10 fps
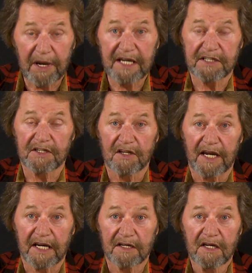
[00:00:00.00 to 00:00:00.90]
pike in the
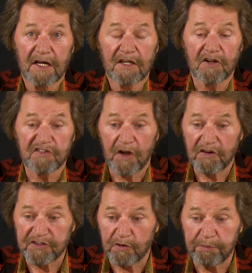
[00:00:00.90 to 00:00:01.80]
lake. There's
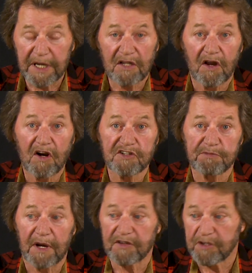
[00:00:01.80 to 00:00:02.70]
also big
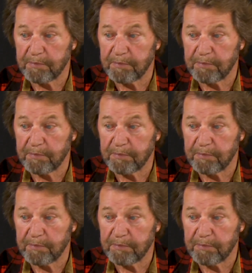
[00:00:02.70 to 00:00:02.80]
largemouth.